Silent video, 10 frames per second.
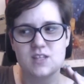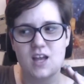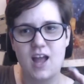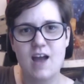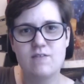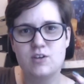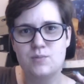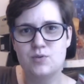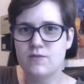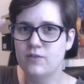have good
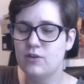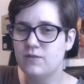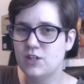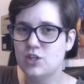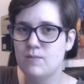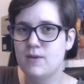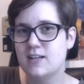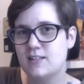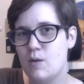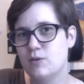peripheral vision,
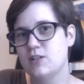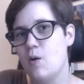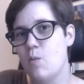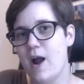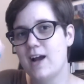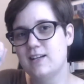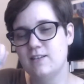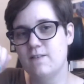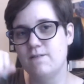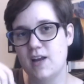because I almost got whacked in
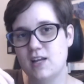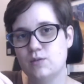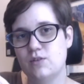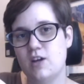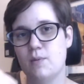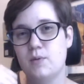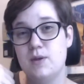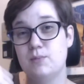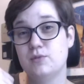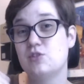the face with a couple
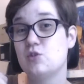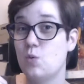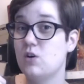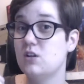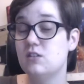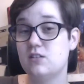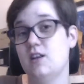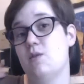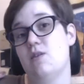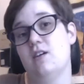people's swords
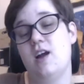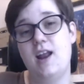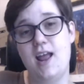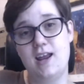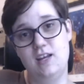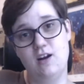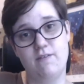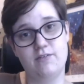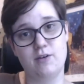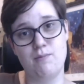that were kind of hanging
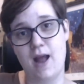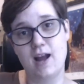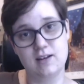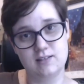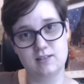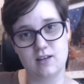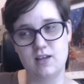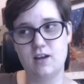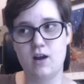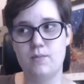off their backs. I
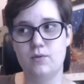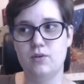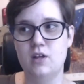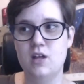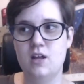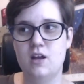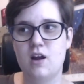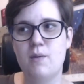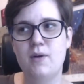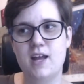think a couple
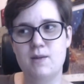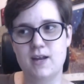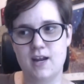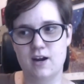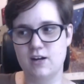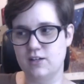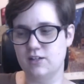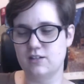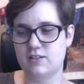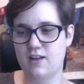anime
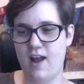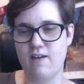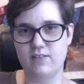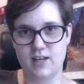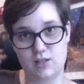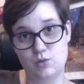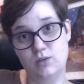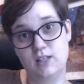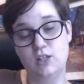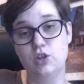characters have like these
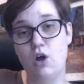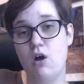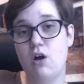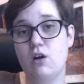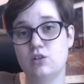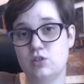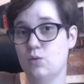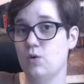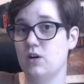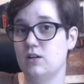really long
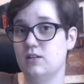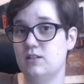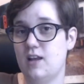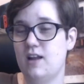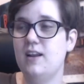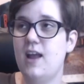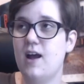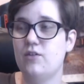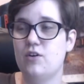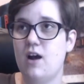swords, and
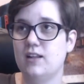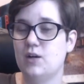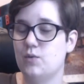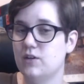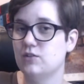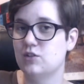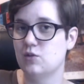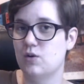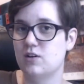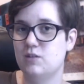yeah, they're not like real
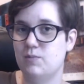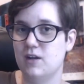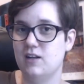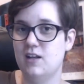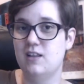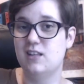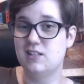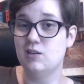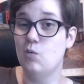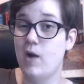swords, but they
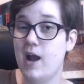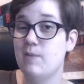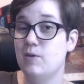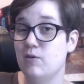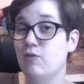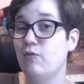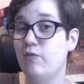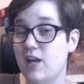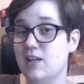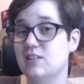still whap you in the
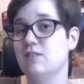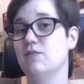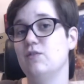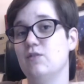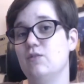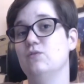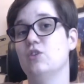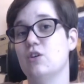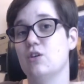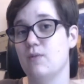face if you
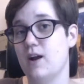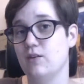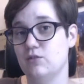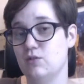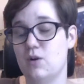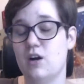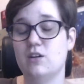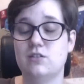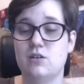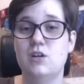turn around too
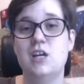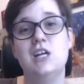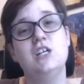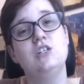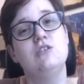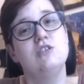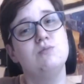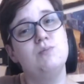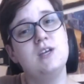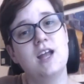hard. So
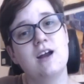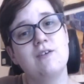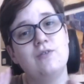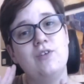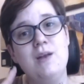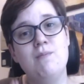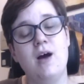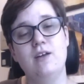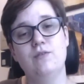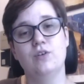just be careful and
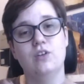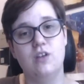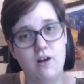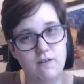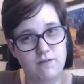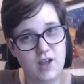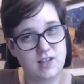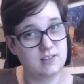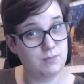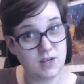mindful of
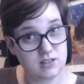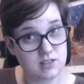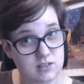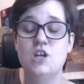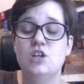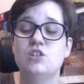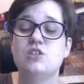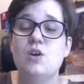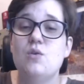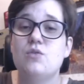that space.
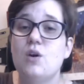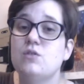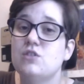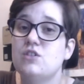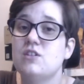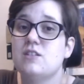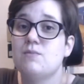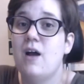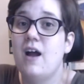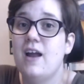So those are just
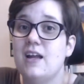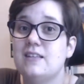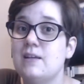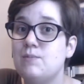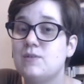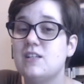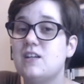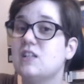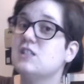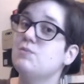my tips and
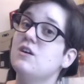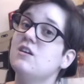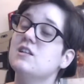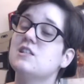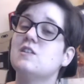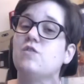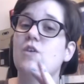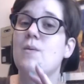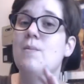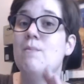experience
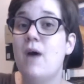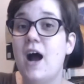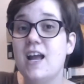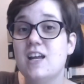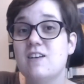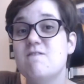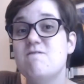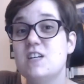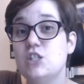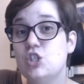from my
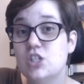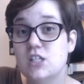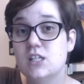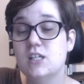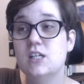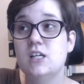convention